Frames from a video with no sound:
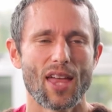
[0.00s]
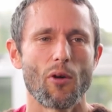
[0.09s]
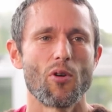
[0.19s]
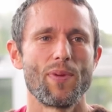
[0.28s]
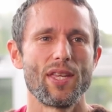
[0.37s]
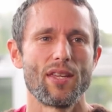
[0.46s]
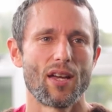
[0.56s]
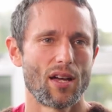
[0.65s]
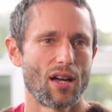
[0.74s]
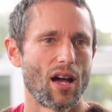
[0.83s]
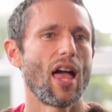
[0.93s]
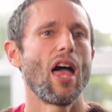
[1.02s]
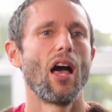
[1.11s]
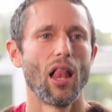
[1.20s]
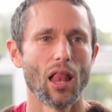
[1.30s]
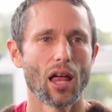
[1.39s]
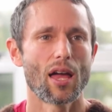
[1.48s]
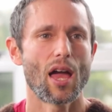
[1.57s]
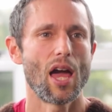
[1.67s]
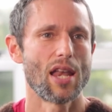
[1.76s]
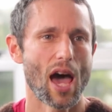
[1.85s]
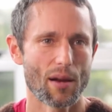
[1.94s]
that would be a hell
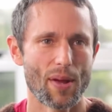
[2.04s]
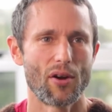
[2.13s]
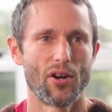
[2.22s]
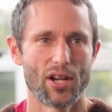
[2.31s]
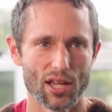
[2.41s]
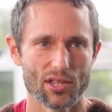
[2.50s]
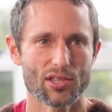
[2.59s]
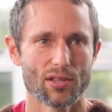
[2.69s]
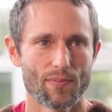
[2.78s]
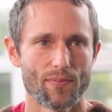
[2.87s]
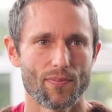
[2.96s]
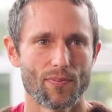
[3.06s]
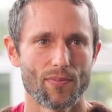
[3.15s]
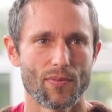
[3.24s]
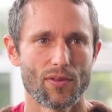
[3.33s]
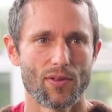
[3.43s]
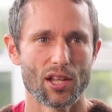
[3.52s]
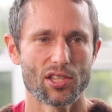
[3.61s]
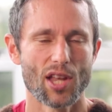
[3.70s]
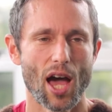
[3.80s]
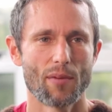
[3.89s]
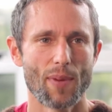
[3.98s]
and not a paradise that
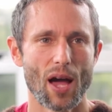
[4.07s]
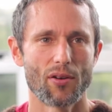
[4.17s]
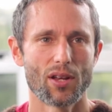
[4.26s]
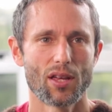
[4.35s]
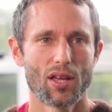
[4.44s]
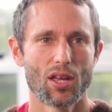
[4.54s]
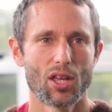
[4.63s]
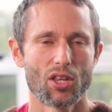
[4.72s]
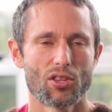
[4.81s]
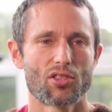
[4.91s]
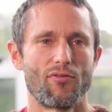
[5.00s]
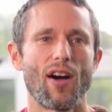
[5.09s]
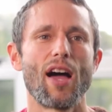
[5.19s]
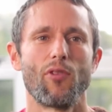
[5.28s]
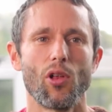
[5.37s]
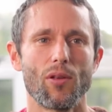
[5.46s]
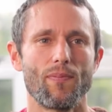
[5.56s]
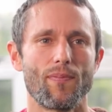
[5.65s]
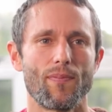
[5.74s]
it's not about survival.